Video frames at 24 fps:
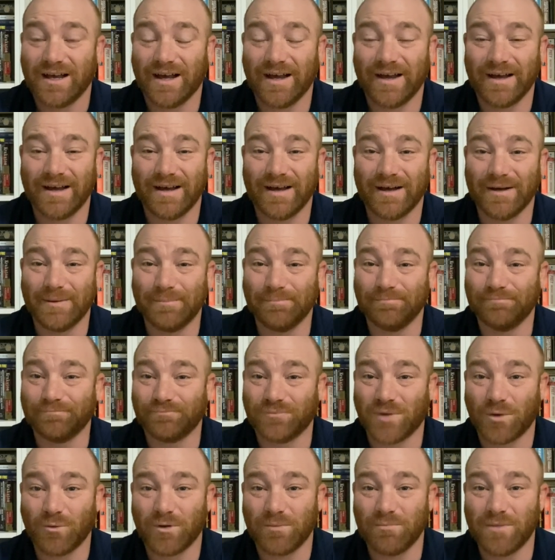Um,
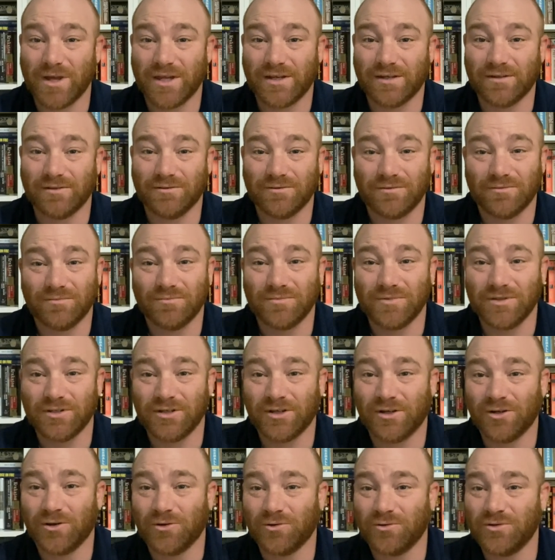we've been,
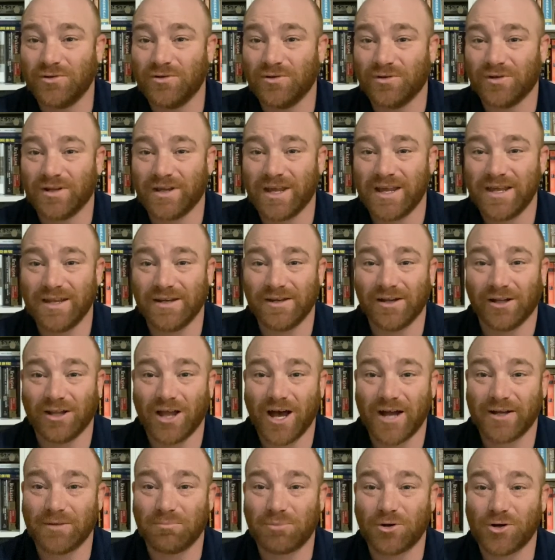you know, hitting a
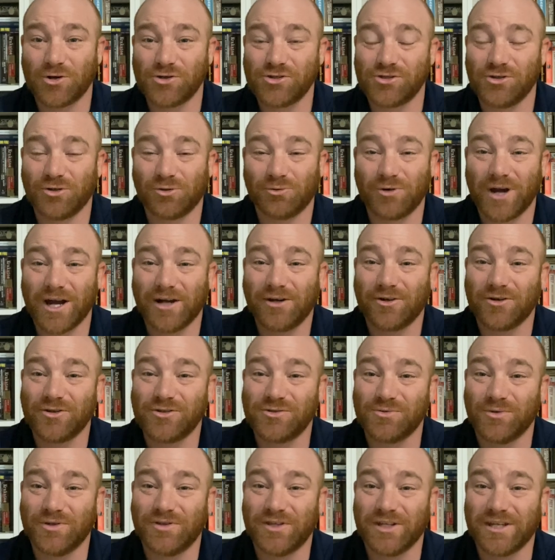lot of personal
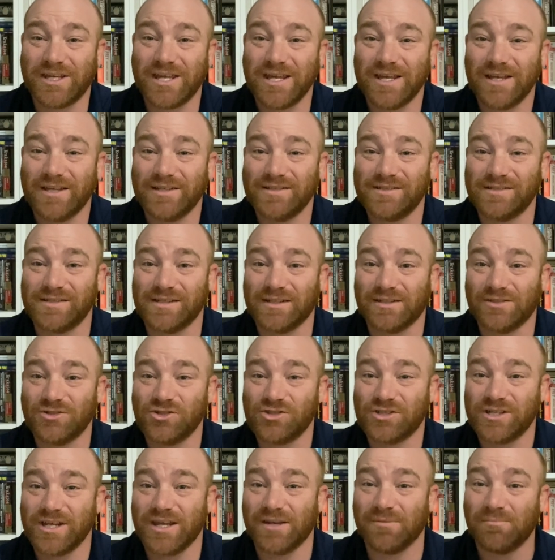records with the kids and
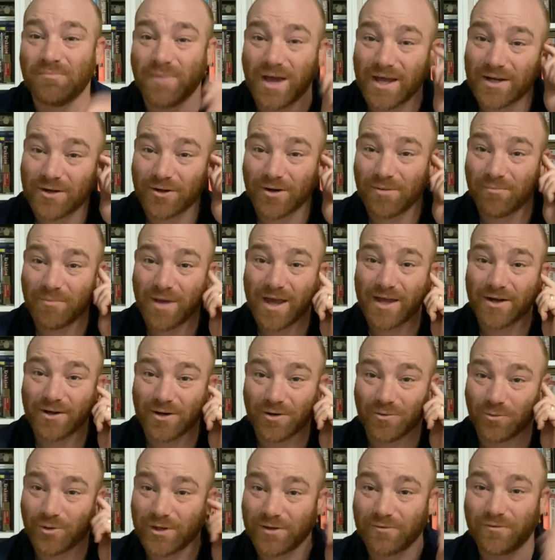just getting better and
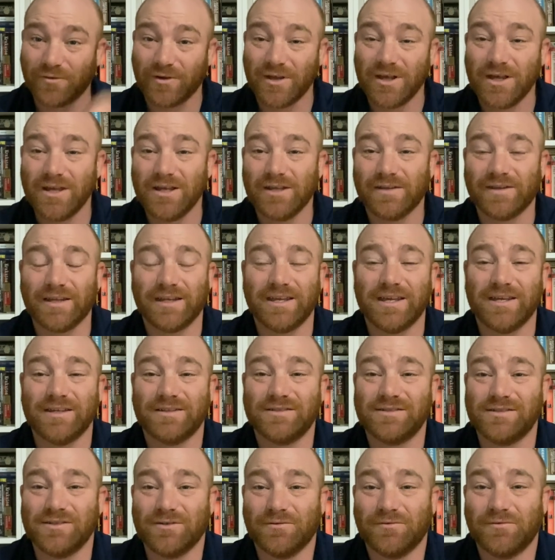better. We've, the
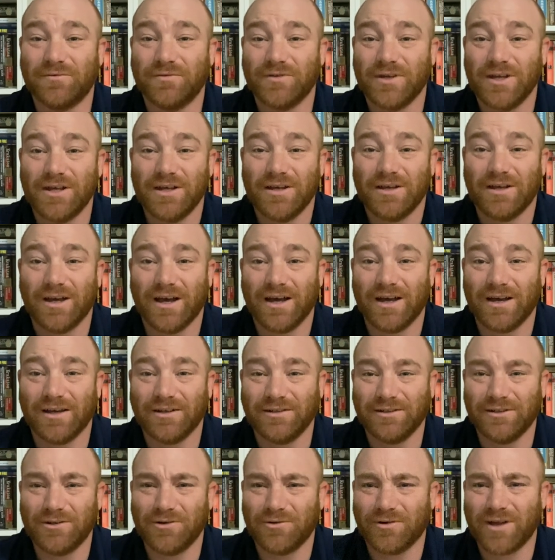kids have, Uh,
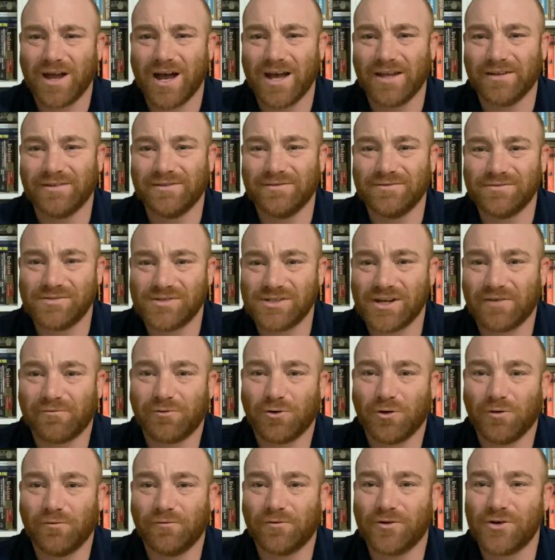you know, gotten
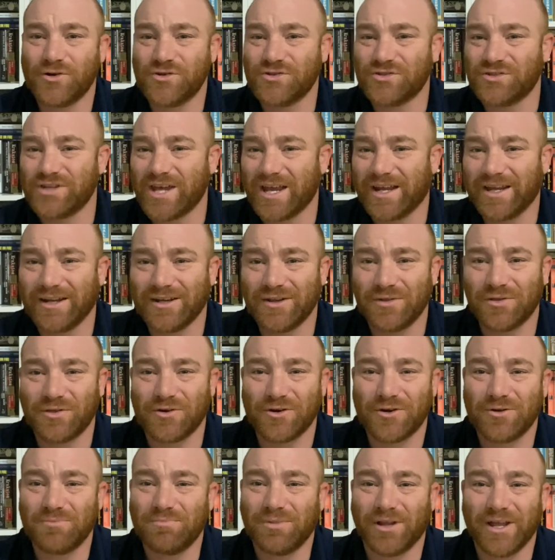several first, second, and
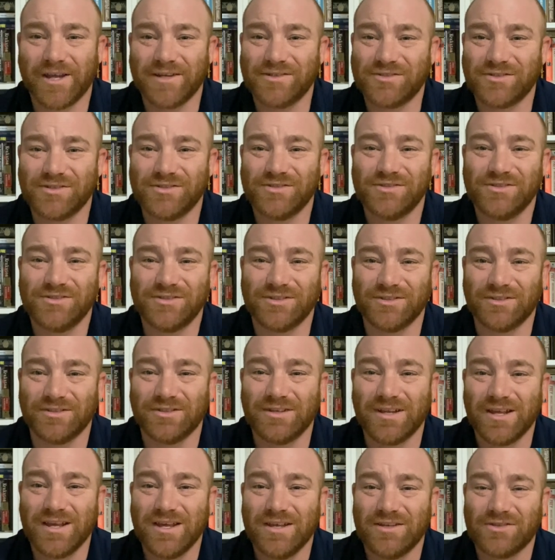third places.
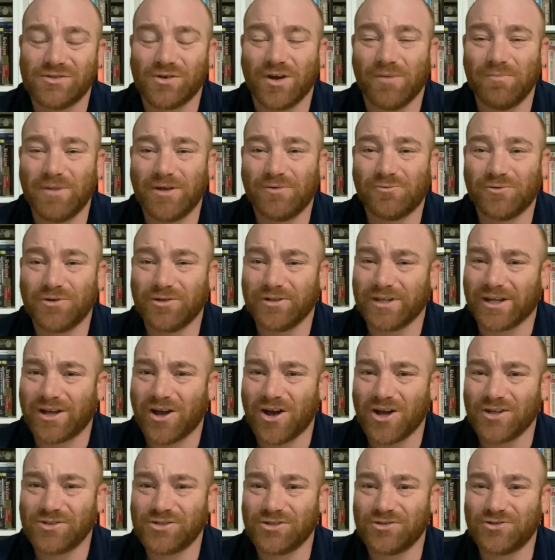And so I've been really
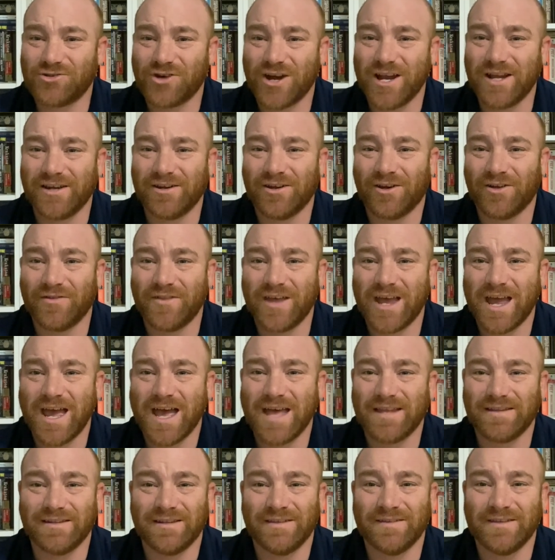concentrating on
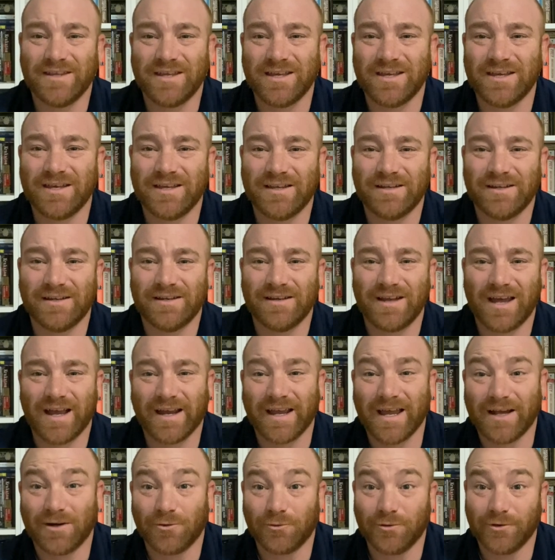that. And then I
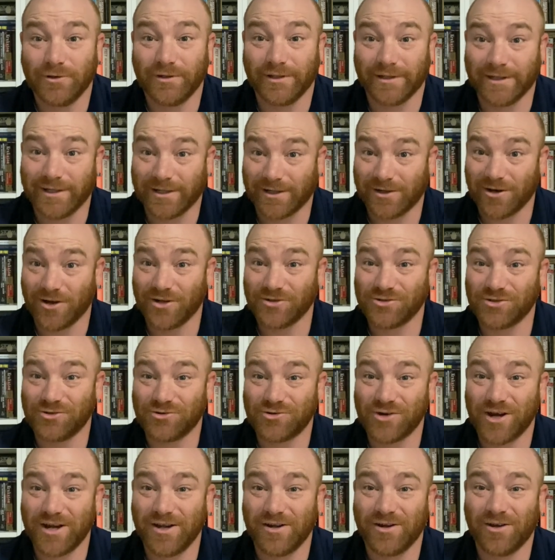got to really get
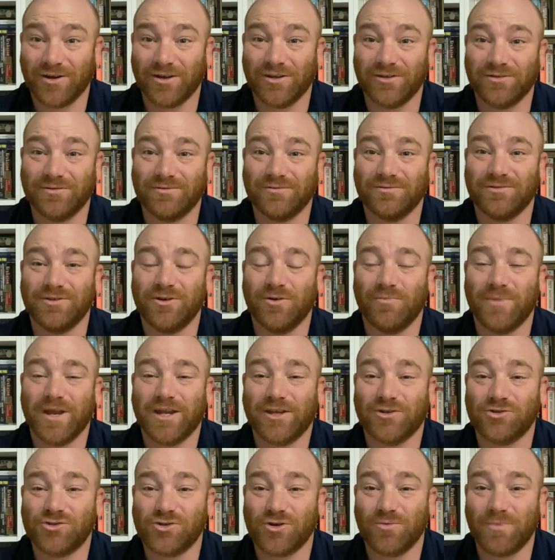concentrating on, you know,
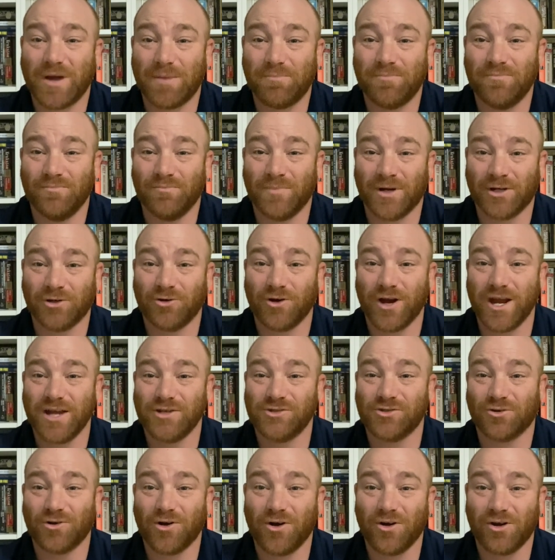making sure my, my
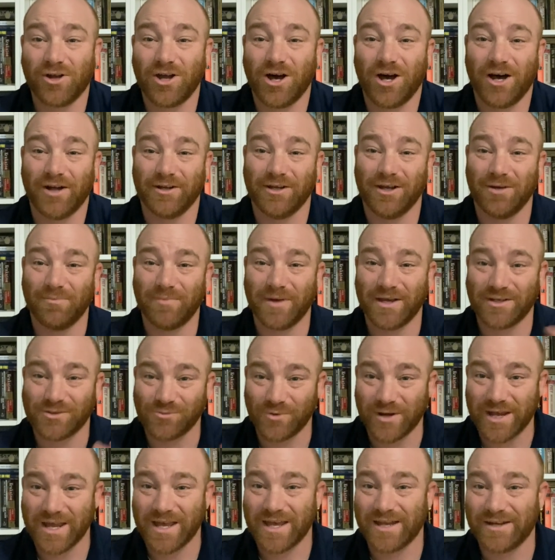grades are all caught up as
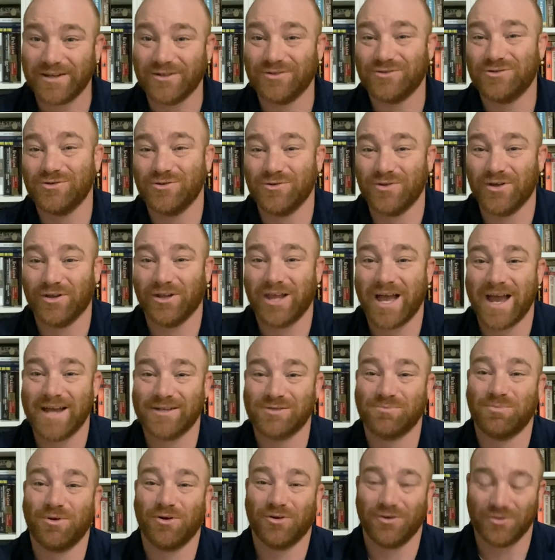we head into the
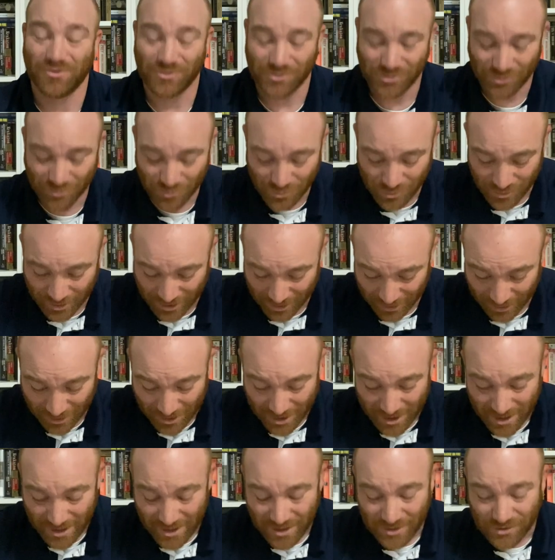last part of the school year.
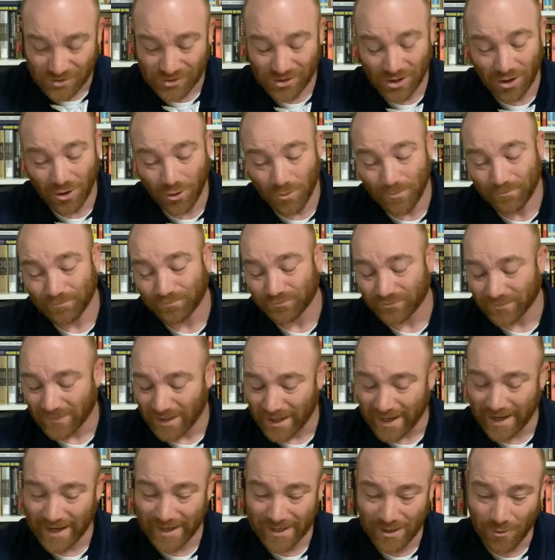So
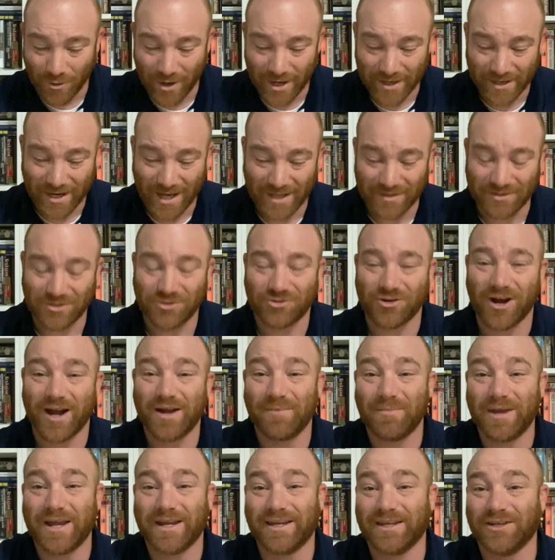anyway, not to try to
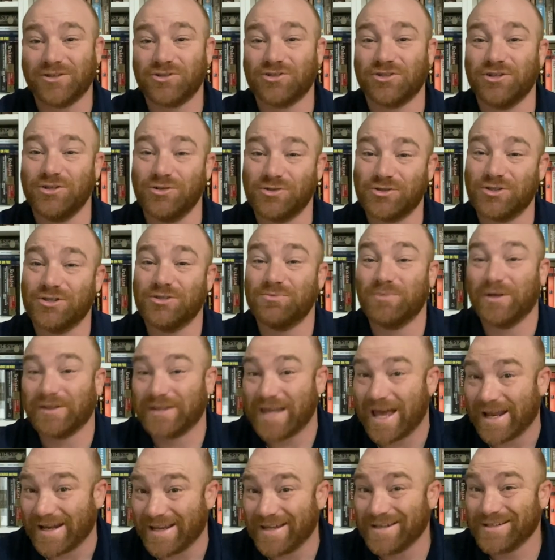make excuses, but
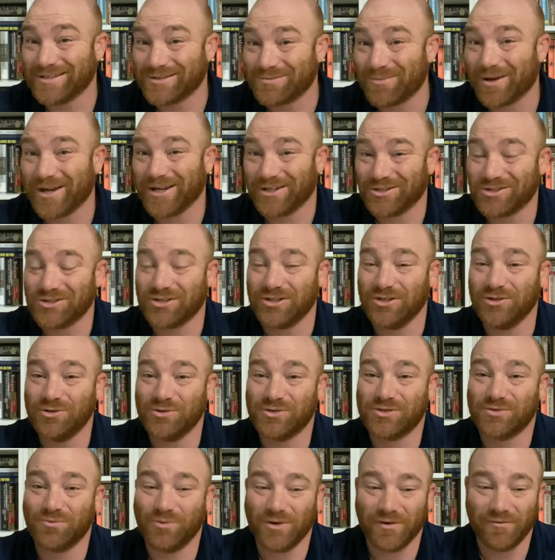that is my
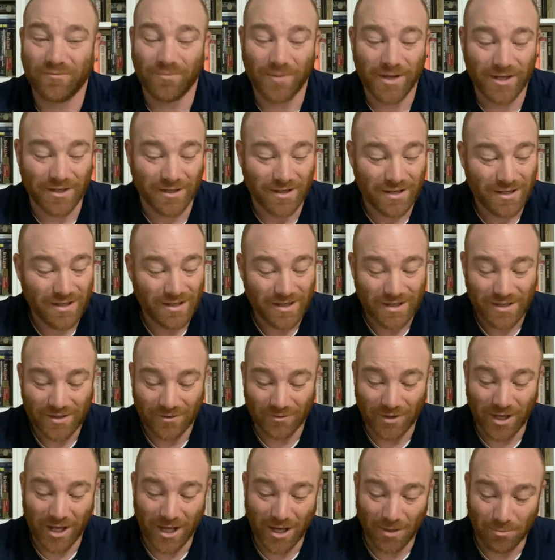excuse. We've been
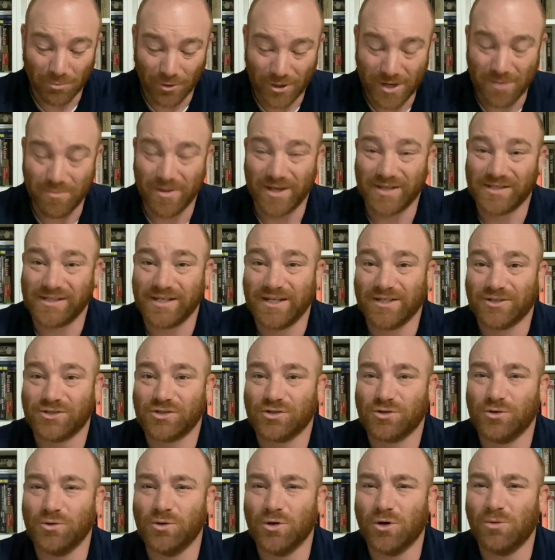uh, pretty busy at
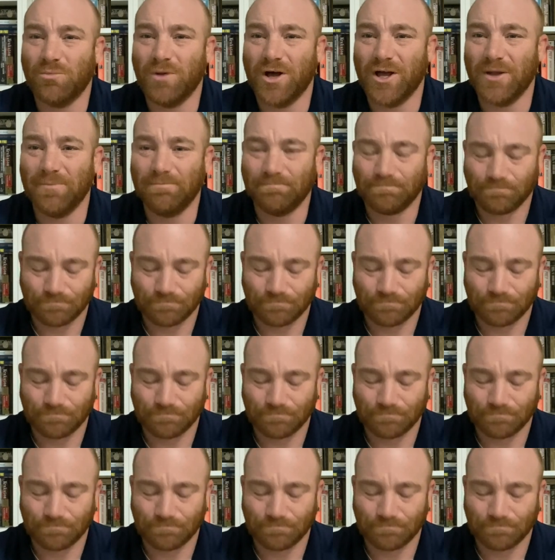school, but